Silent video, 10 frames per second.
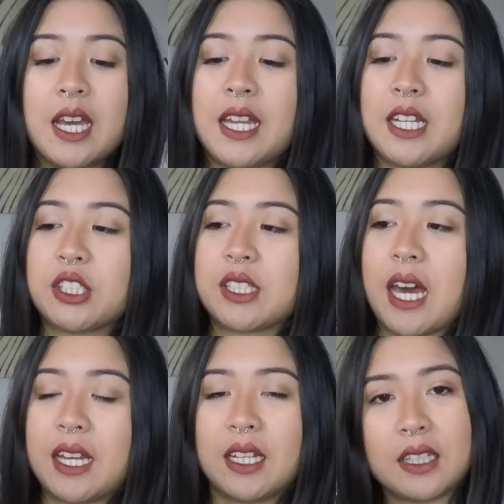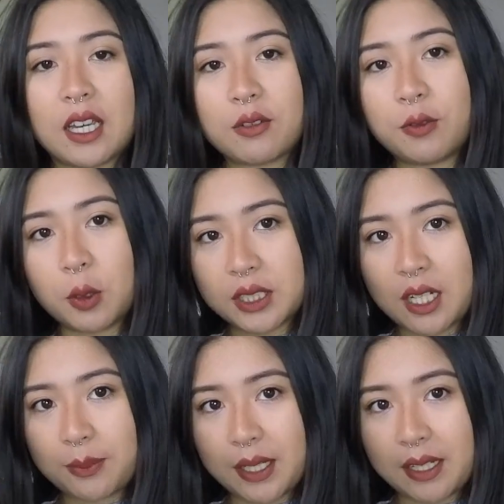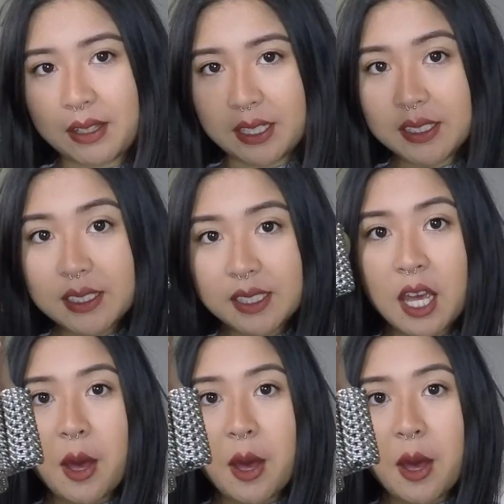and I just had it like folded up like this.